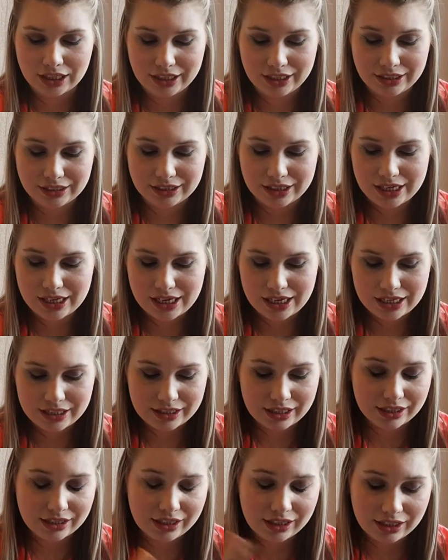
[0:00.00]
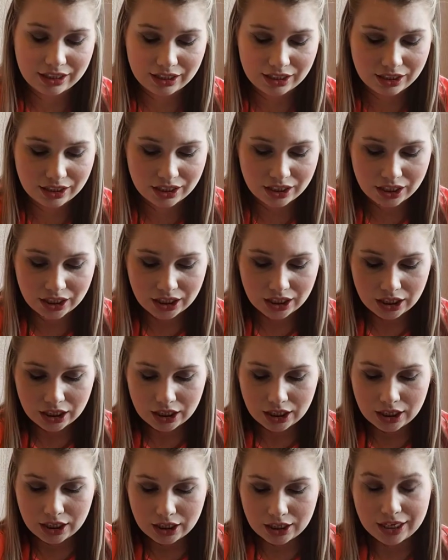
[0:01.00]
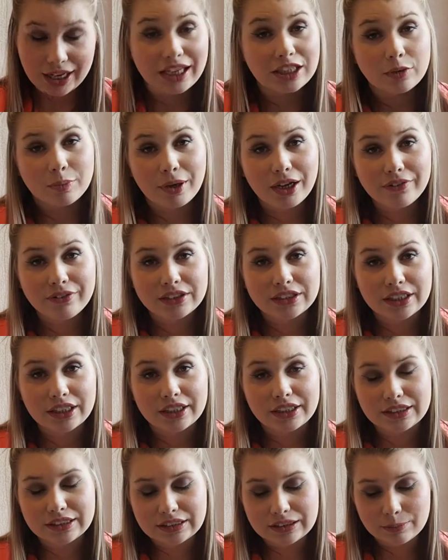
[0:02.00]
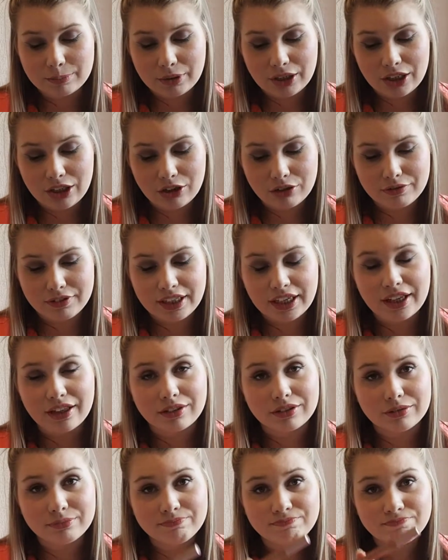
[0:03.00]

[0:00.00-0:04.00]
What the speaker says: It is the Lash Paradise by L'Oreal.